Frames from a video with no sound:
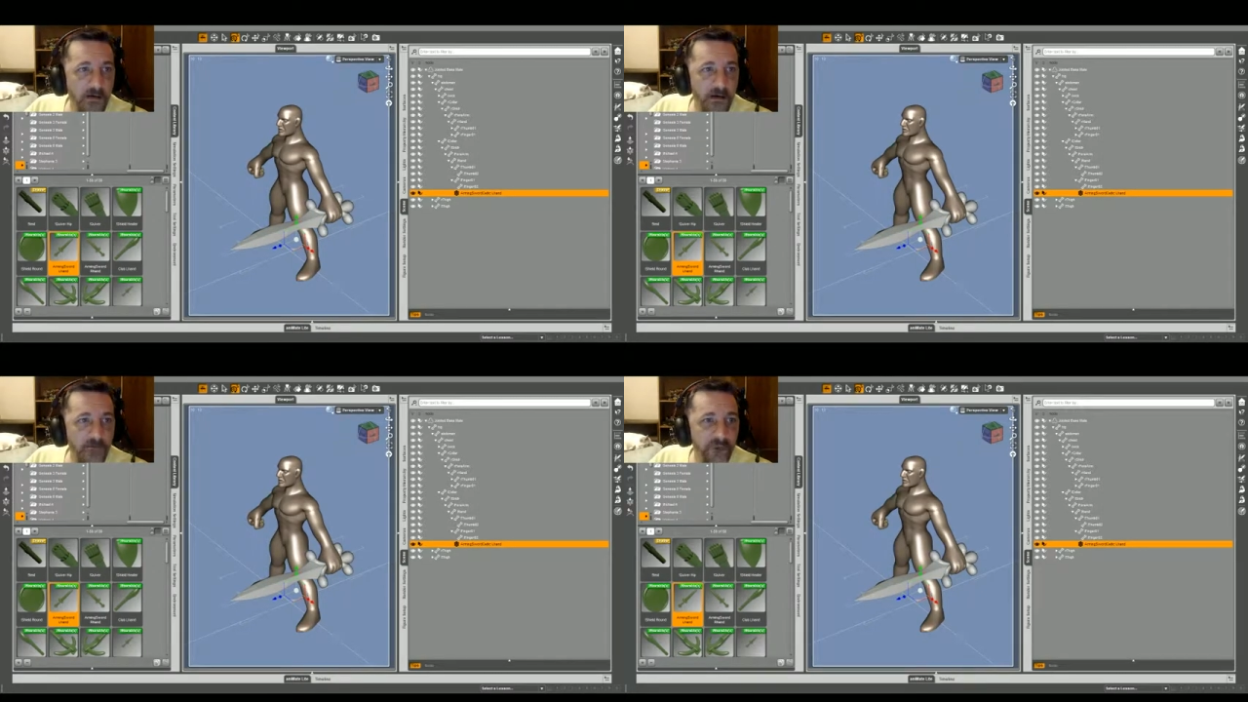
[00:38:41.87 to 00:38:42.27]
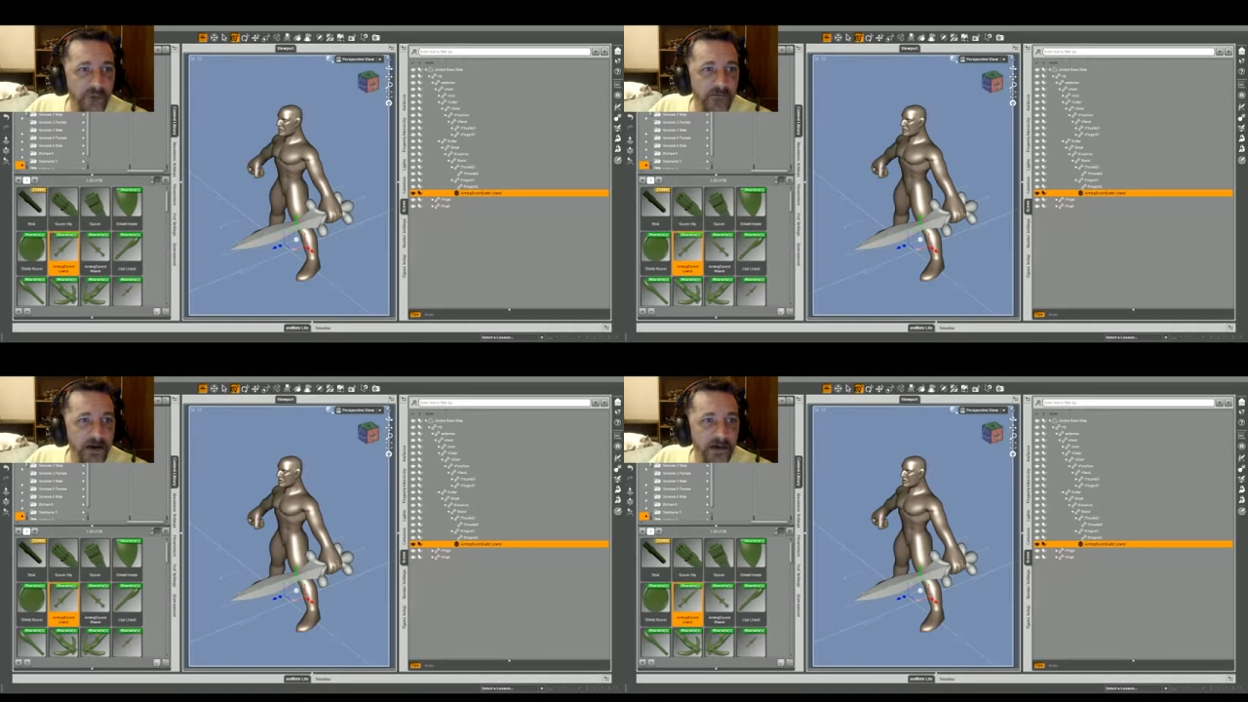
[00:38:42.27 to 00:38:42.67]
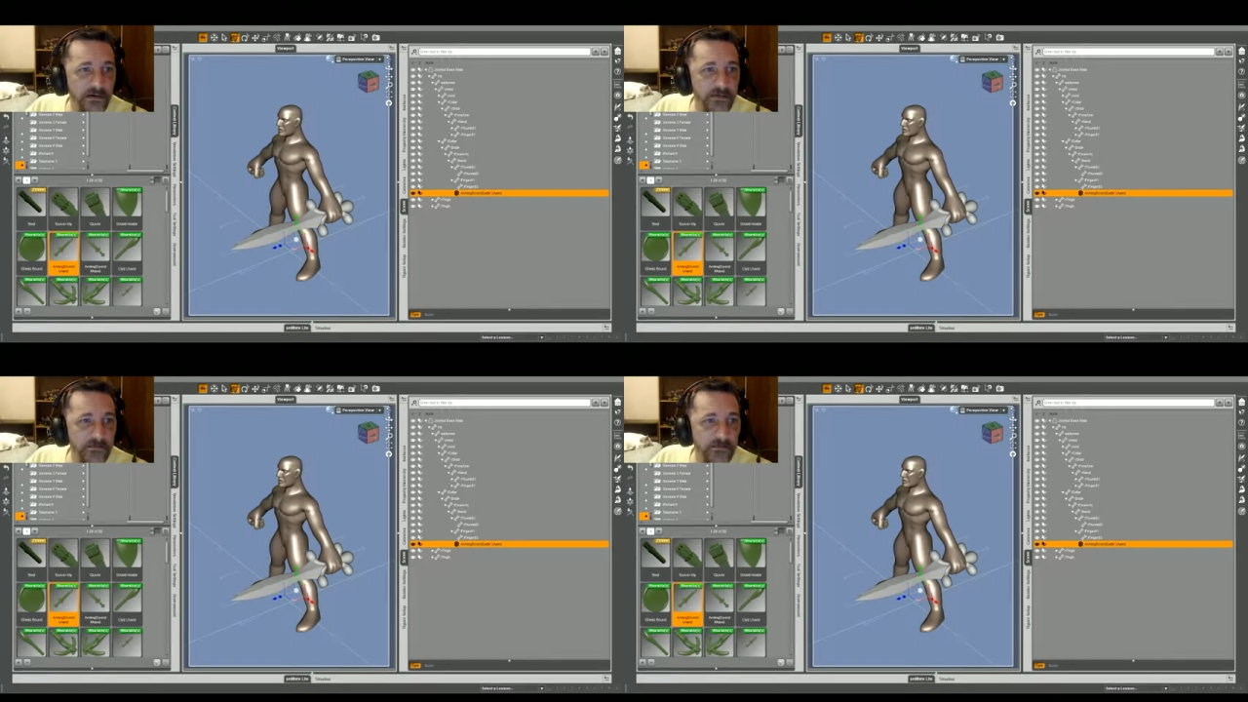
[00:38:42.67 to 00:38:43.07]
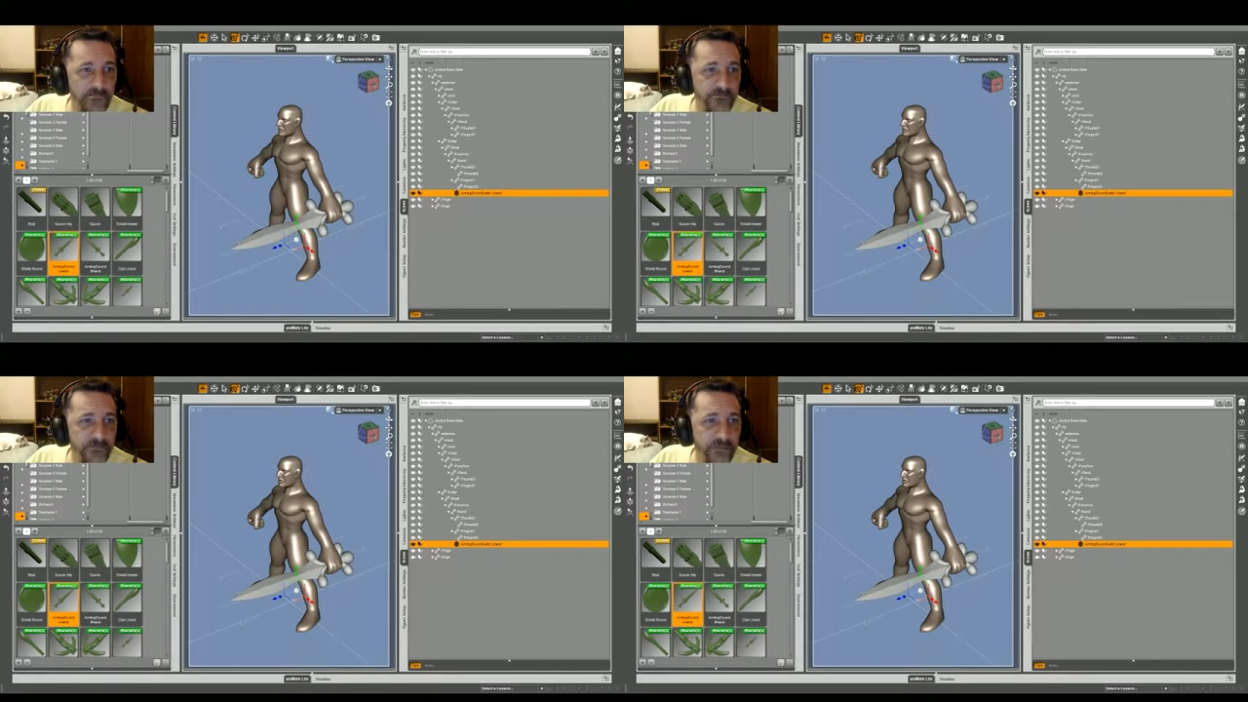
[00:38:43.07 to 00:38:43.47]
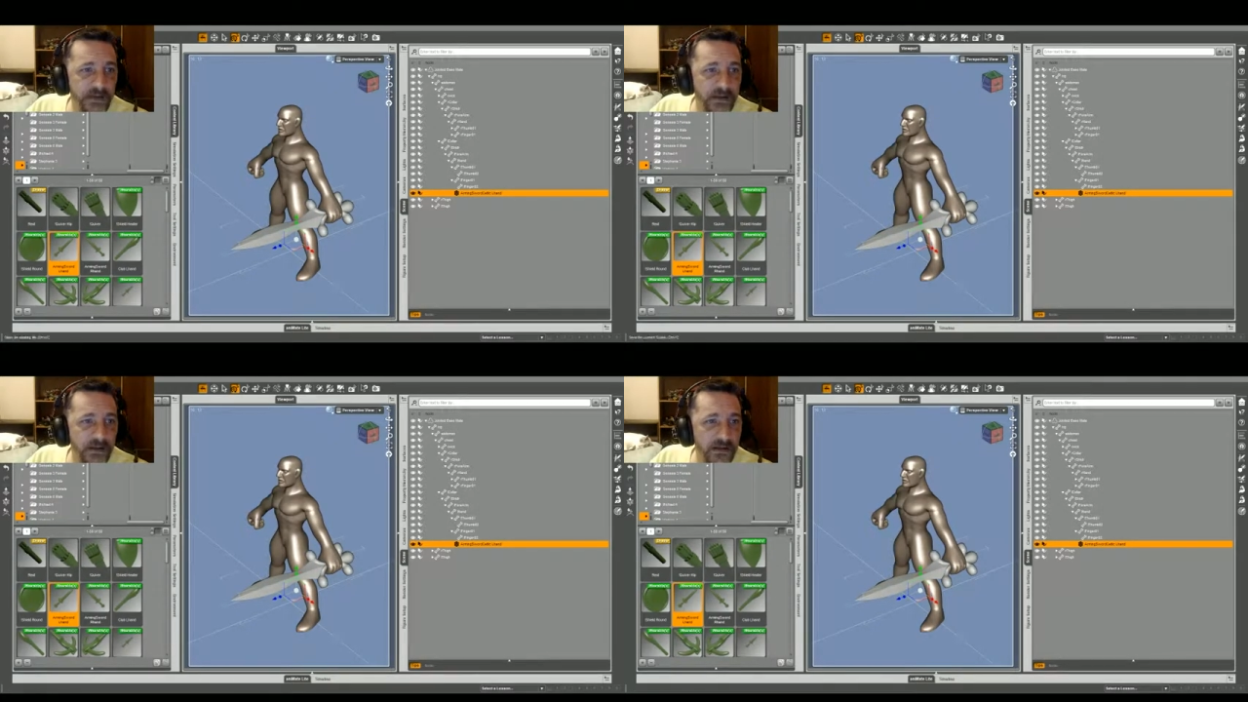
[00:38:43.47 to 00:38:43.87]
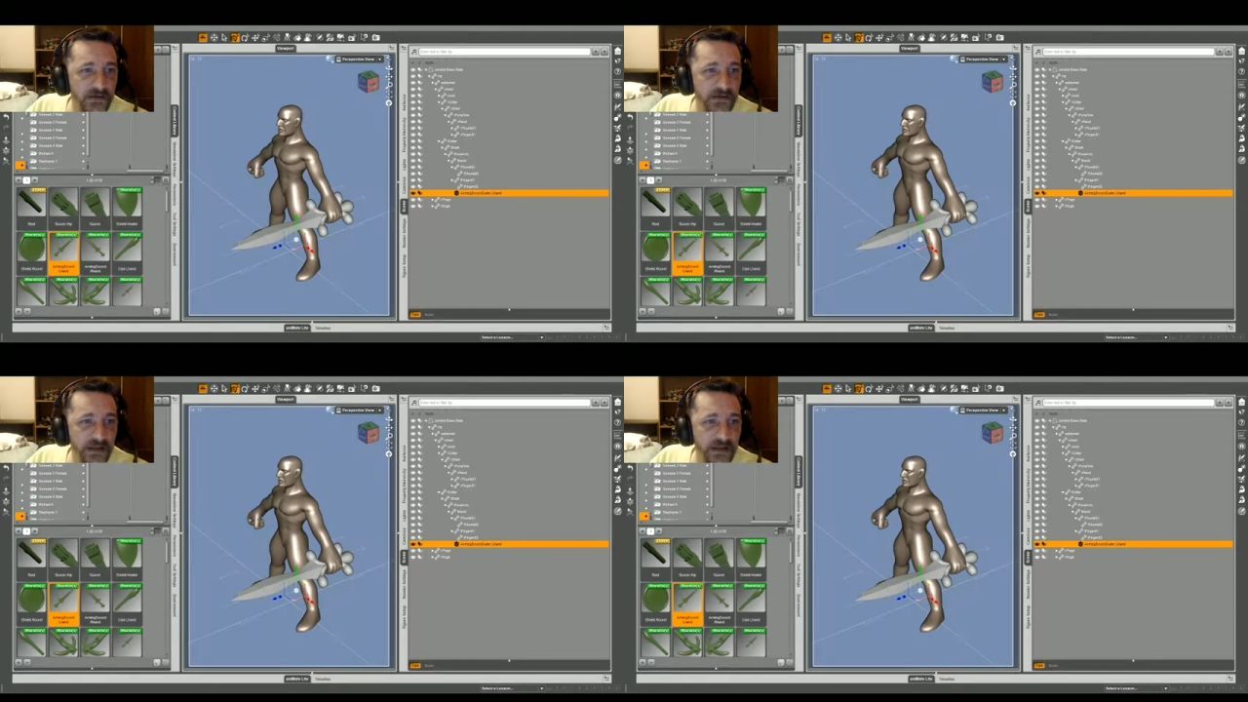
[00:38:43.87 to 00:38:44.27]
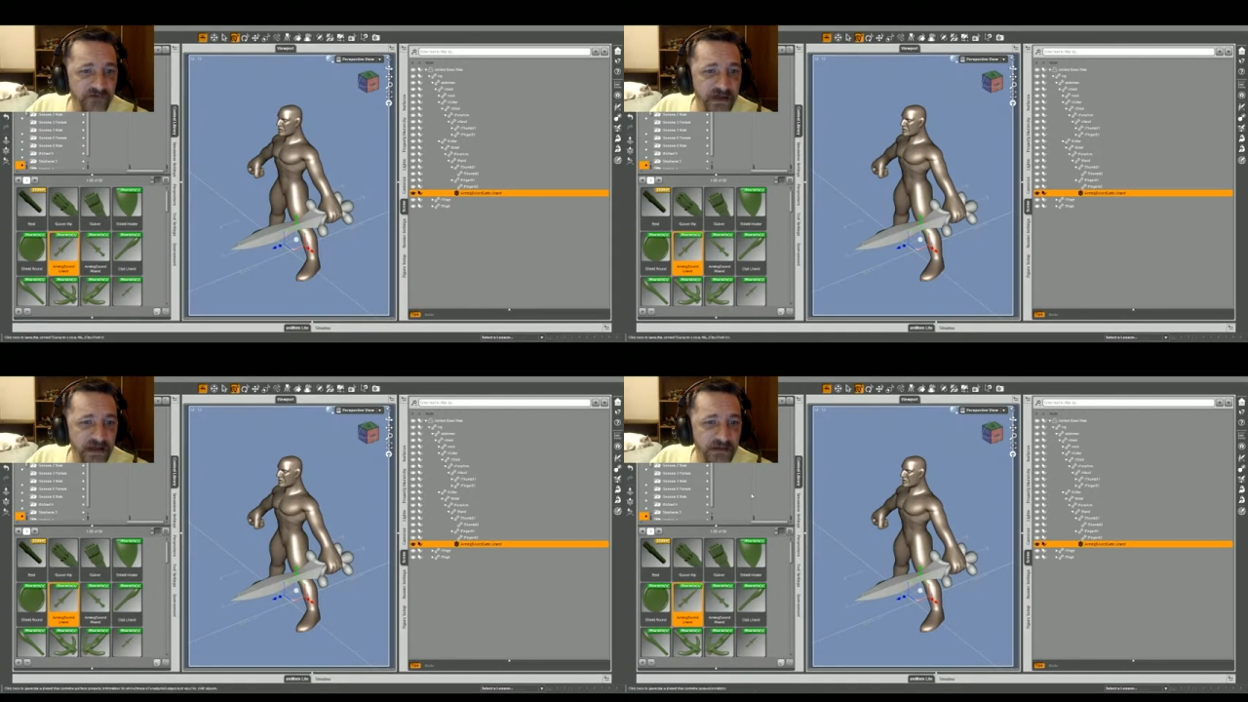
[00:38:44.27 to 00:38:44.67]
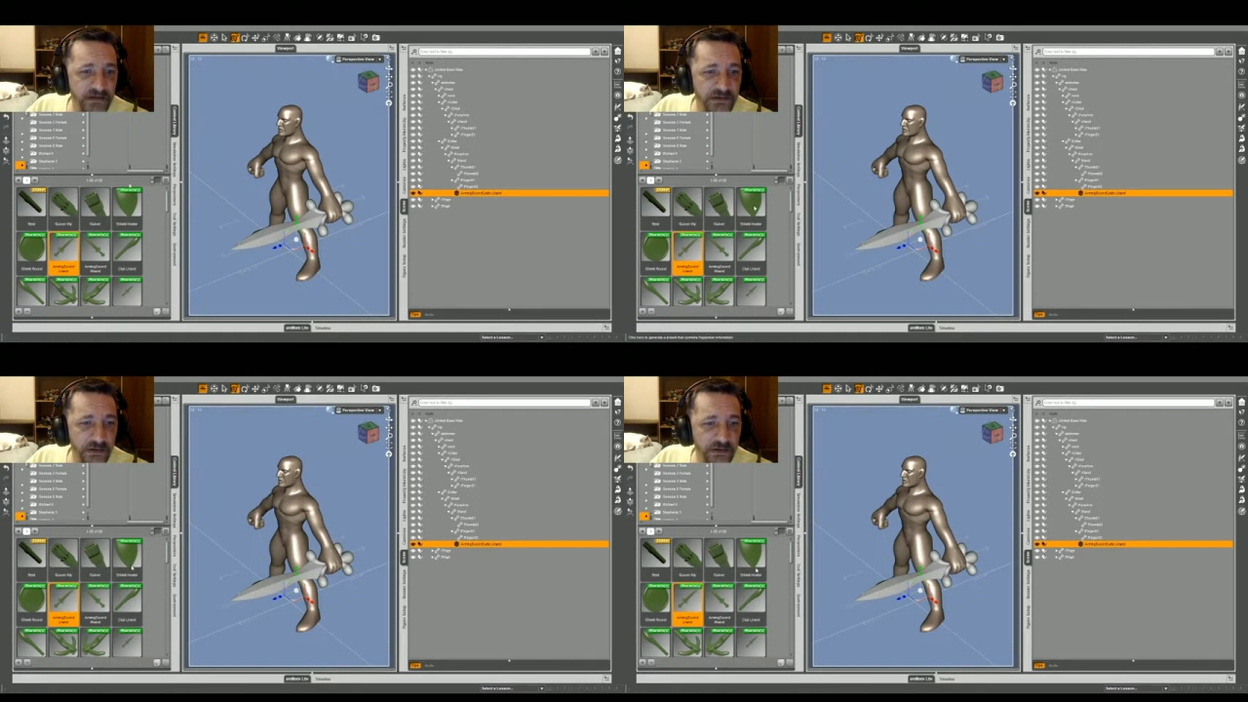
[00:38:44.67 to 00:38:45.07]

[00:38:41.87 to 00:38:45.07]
File, save as,